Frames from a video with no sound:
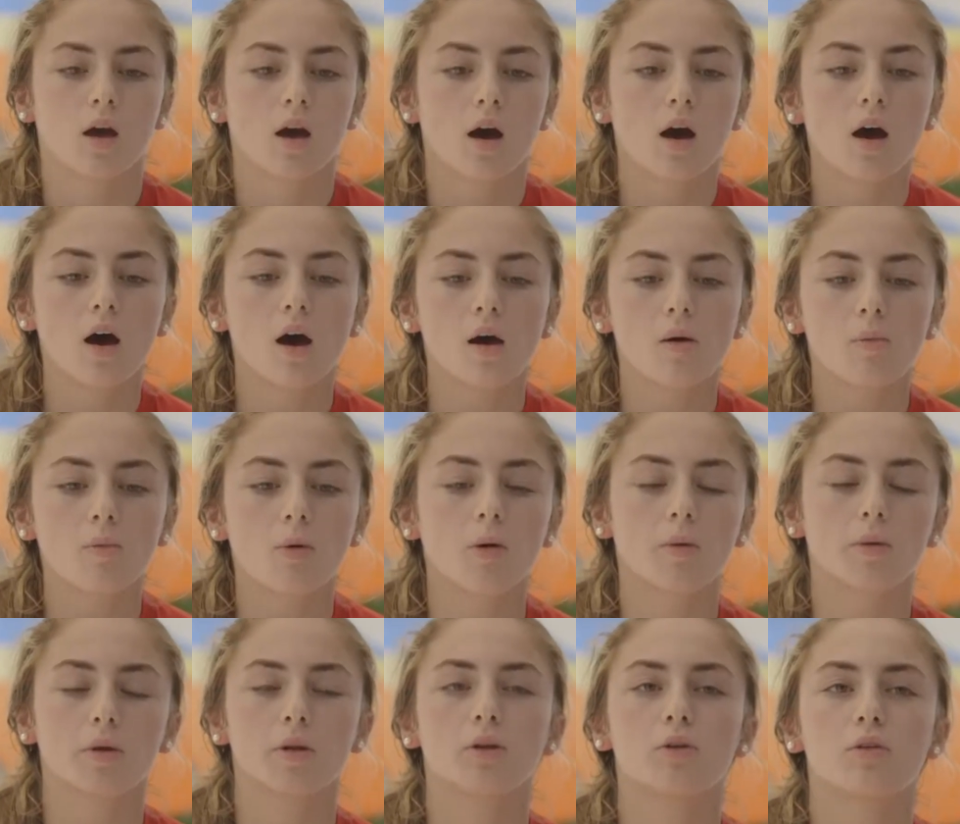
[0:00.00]

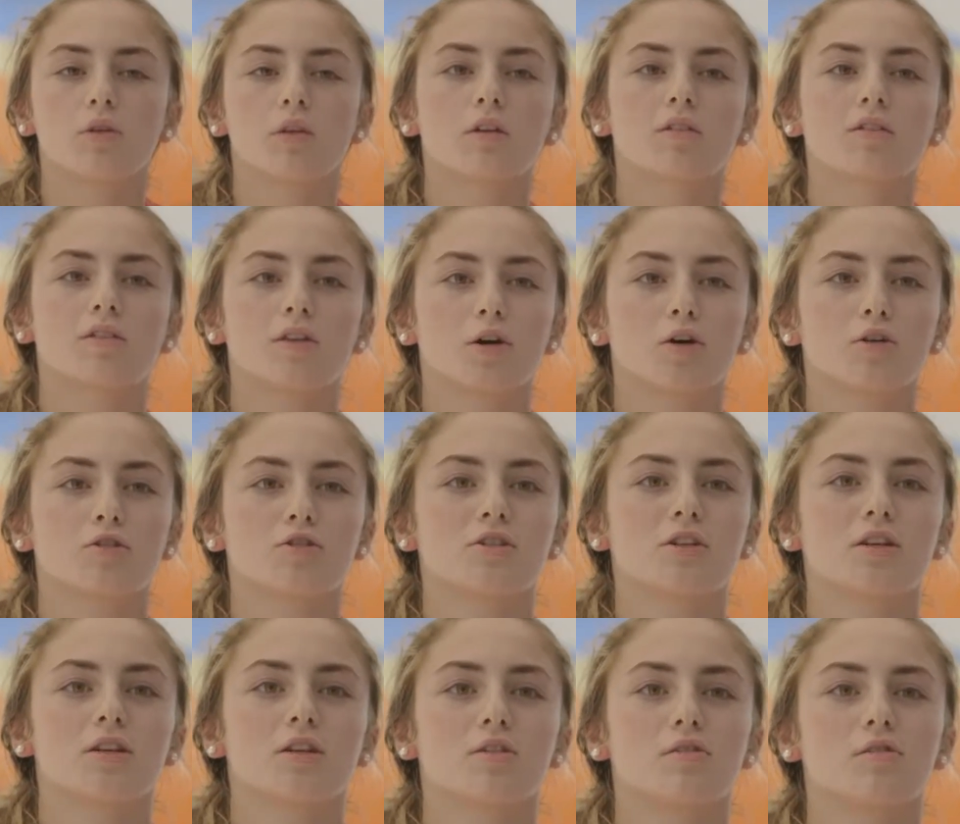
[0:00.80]
Well, when you think of the
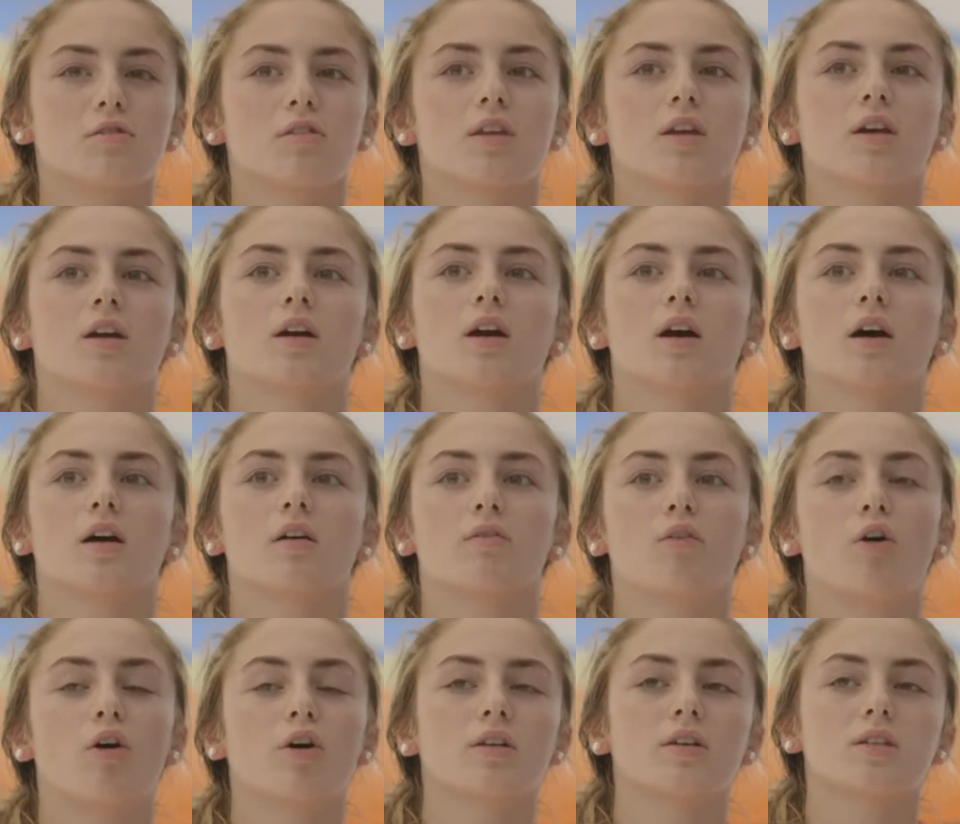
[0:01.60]
ocean, you think
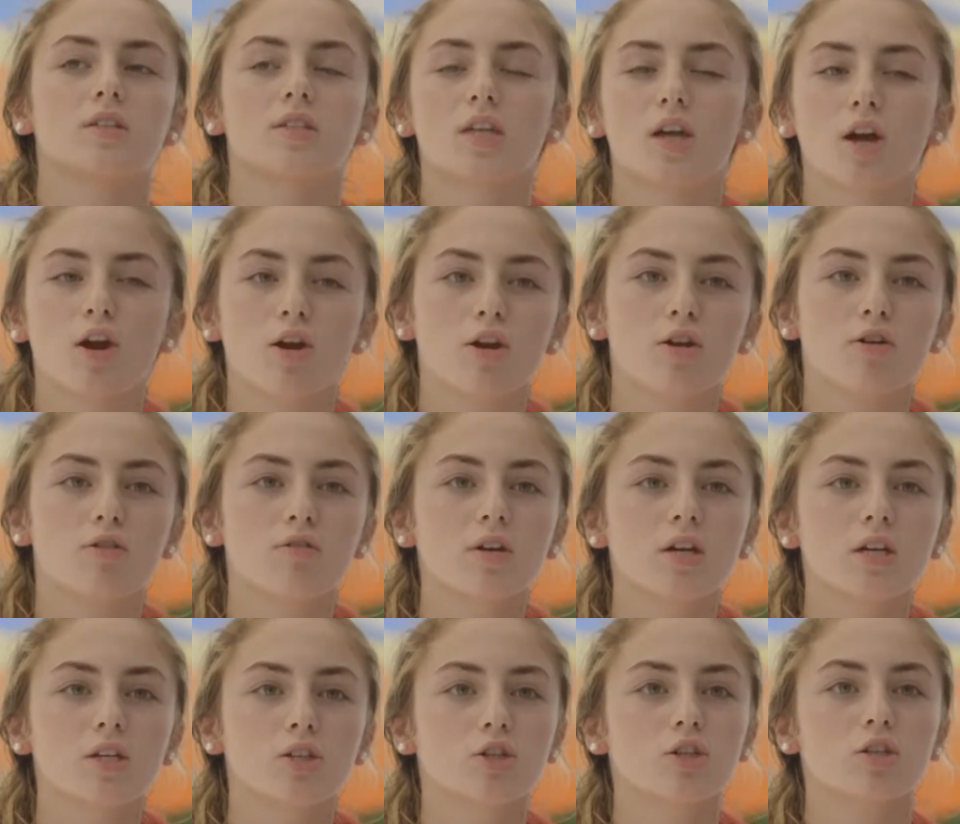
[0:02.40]
of all these scary
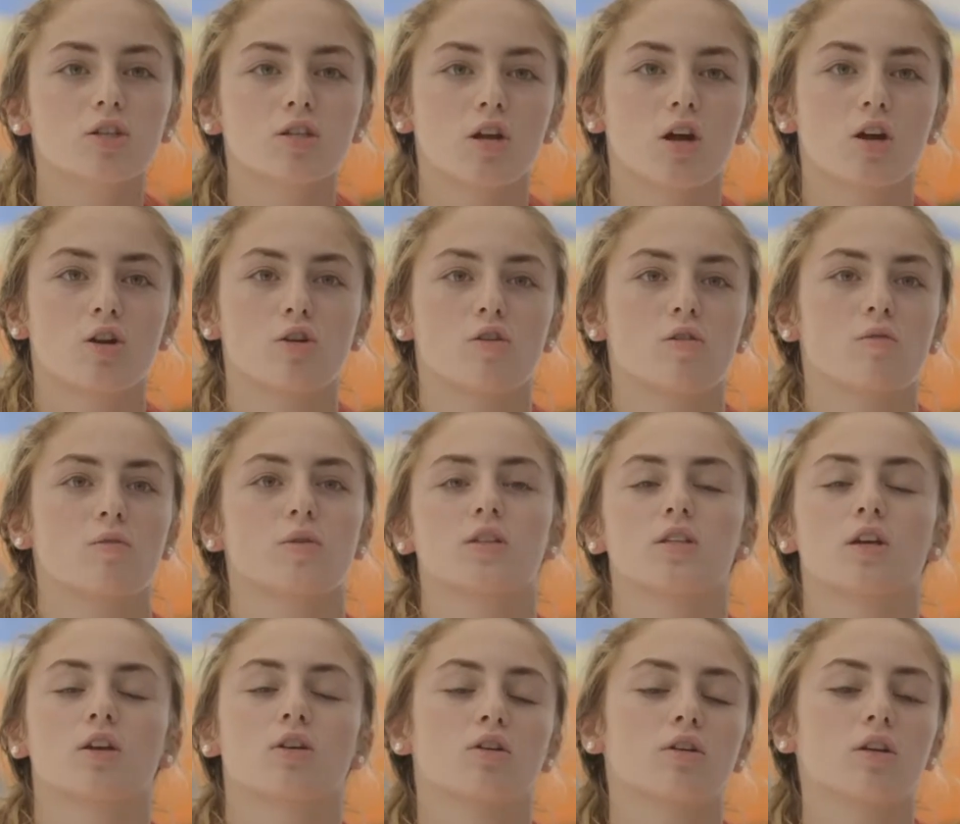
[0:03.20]
creatures, not knowing
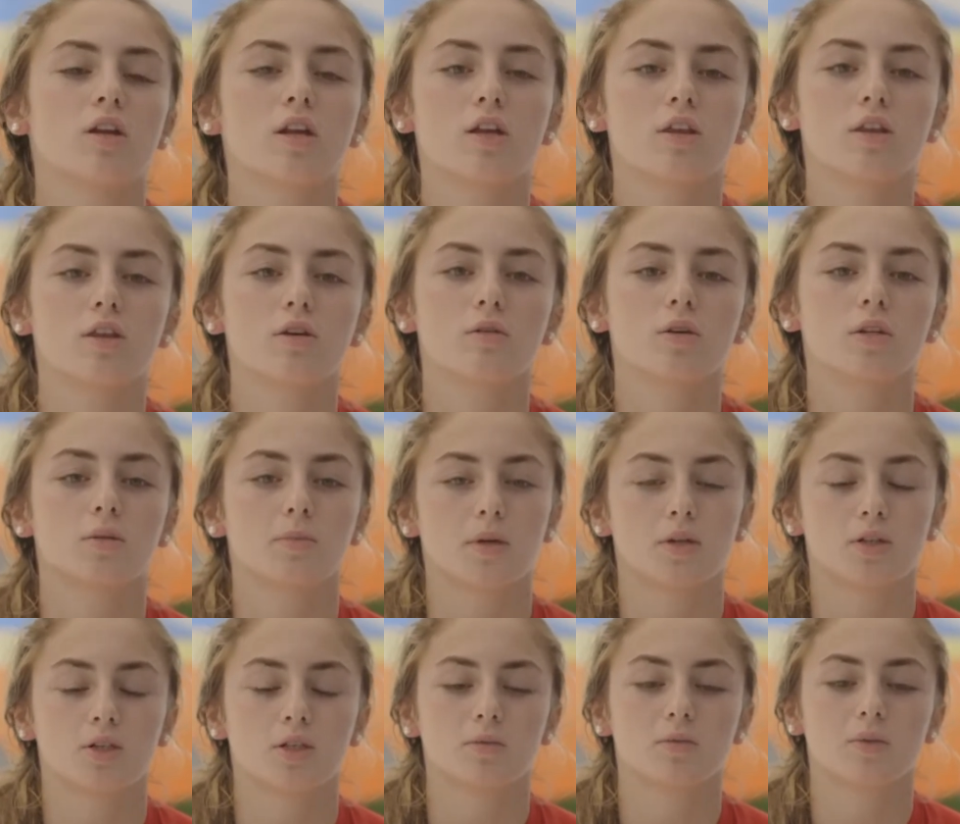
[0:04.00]
what's underneath you,
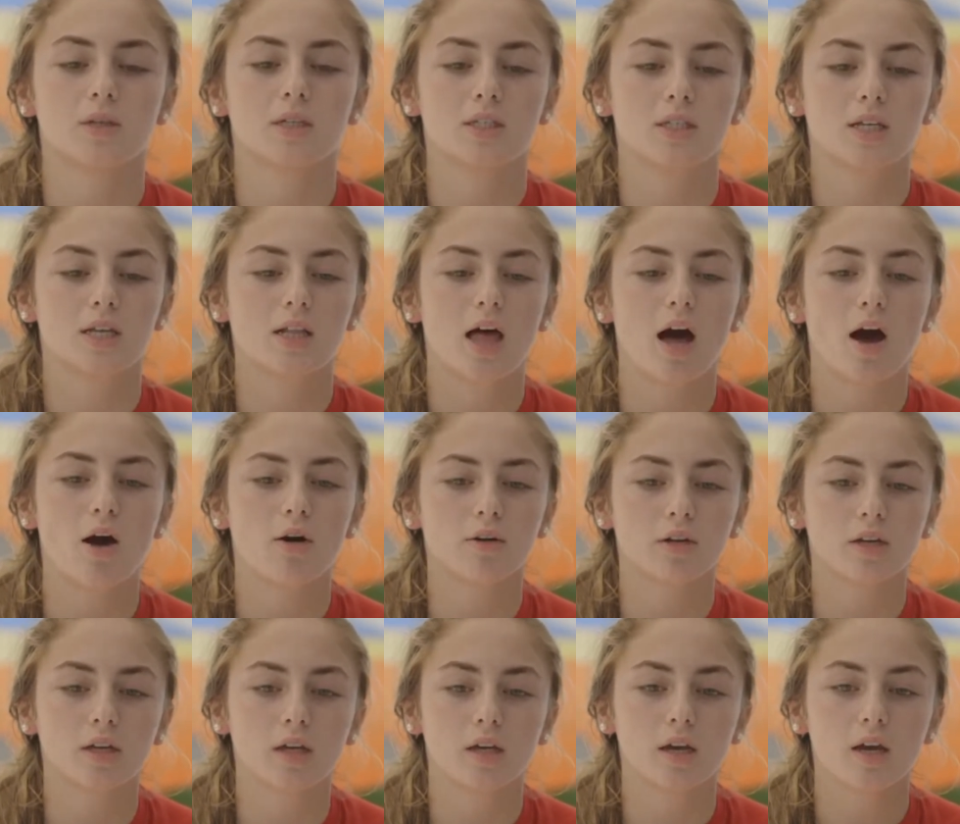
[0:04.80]
especially when it's
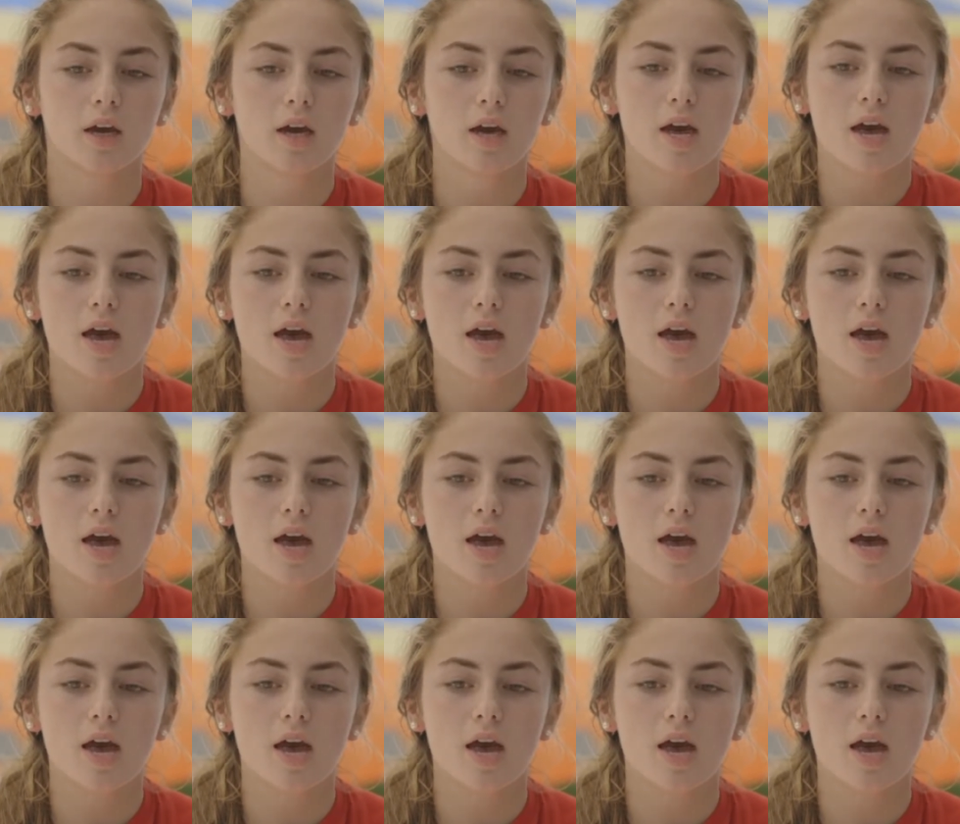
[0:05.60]
cloudy.